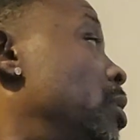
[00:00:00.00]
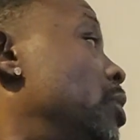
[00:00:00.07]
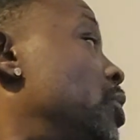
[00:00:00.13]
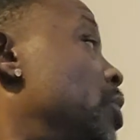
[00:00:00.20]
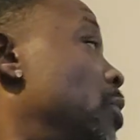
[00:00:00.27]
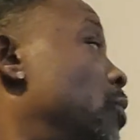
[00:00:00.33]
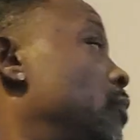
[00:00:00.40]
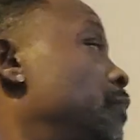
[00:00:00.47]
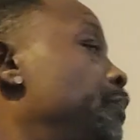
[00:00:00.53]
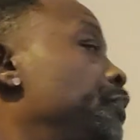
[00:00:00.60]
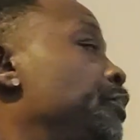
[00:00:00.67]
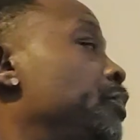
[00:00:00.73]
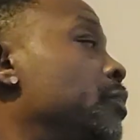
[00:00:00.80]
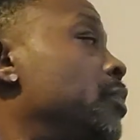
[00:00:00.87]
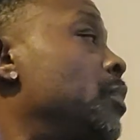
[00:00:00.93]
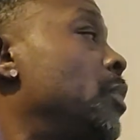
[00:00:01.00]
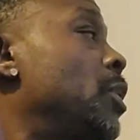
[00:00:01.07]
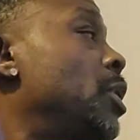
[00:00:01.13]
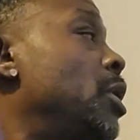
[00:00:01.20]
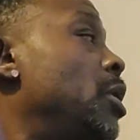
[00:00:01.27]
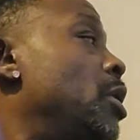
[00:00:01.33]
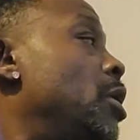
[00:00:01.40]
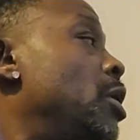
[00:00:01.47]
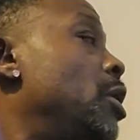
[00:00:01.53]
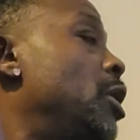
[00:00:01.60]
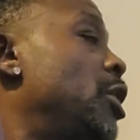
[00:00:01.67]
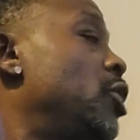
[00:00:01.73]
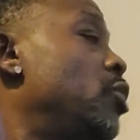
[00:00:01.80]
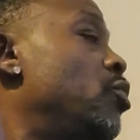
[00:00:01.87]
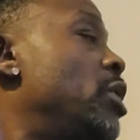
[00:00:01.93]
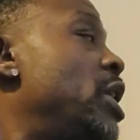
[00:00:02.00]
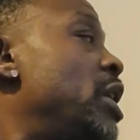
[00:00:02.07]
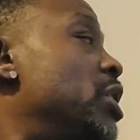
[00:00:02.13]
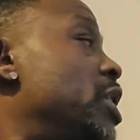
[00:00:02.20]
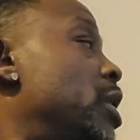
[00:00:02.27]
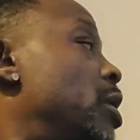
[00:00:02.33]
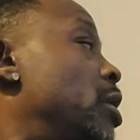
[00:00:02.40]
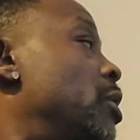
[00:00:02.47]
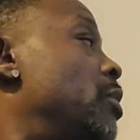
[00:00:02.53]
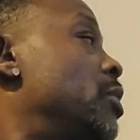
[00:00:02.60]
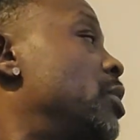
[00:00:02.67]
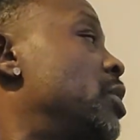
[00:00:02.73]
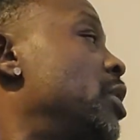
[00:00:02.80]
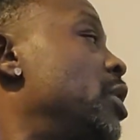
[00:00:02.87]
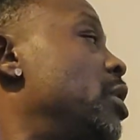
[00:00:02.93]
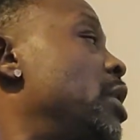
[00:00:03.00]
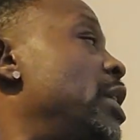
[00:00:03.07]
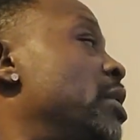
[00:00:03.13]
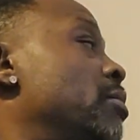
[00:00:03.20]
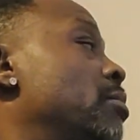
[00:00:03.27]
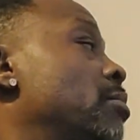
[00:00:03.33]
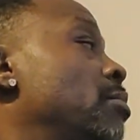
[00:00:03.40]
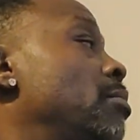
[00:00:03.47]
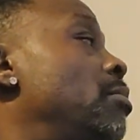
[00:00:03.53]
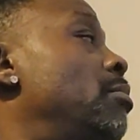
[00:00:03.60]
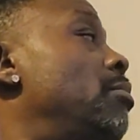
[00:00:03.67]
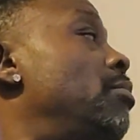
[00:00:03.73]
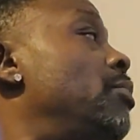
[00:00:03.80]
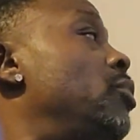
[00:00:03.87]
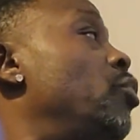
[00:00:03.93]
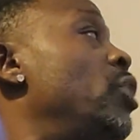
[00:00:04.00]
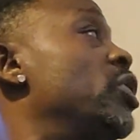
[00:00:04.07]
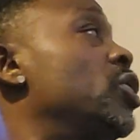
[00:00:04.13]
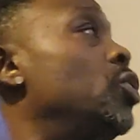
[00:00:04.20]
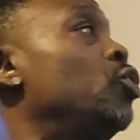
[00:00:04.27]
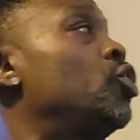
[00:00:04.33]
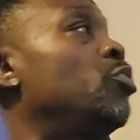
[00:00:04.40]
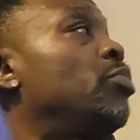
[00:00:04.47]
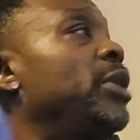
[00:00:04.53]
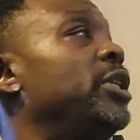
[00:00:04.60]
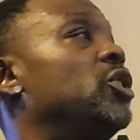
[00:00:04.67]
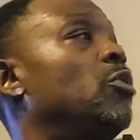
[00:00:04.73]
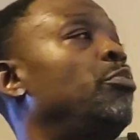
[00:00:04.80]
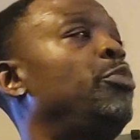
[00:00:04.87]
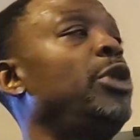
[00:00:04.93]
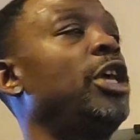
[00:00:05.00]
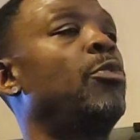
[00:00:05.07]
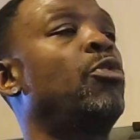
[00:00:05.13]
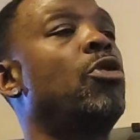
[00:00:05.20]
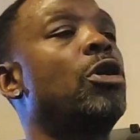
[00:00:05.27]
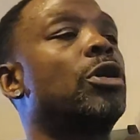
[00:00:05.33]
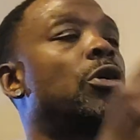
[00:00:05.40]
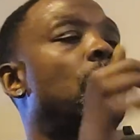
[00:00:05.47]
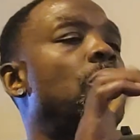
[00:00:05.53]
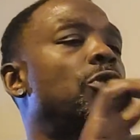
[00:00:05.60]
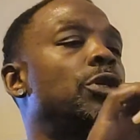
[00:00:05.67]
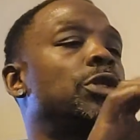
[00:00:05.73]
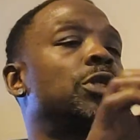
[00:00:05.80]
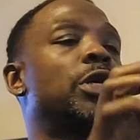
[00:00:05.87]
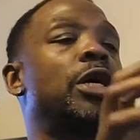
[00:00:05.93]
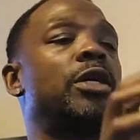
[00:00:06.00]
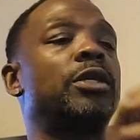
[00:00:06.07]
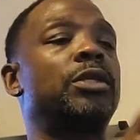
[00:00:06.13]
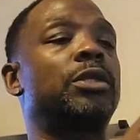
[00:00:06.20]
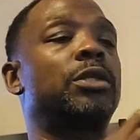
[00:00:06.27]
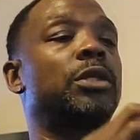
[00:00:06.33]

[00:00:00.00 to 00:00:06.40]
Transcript: So, and you guys gotta understand, like, resolution plays a big part of all this, guys.